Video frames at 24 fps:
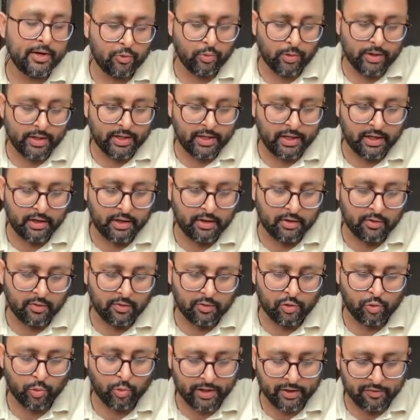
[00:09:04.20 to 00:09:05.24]
by twenty
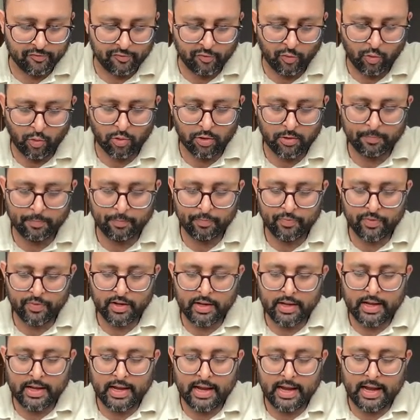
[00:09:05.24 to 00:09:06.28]
twenty-four.
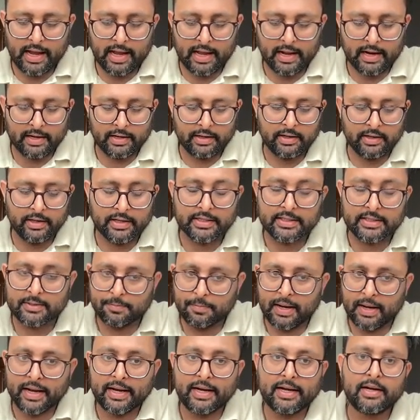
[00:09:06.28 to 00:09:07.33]
And
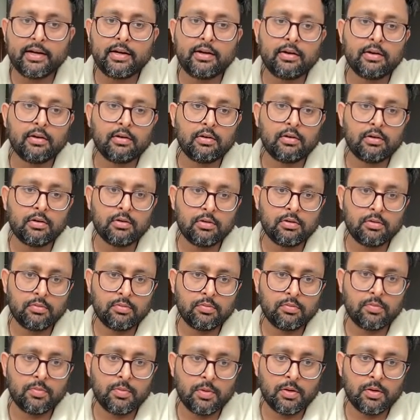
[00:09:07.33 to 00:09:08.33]
despite uh, uh,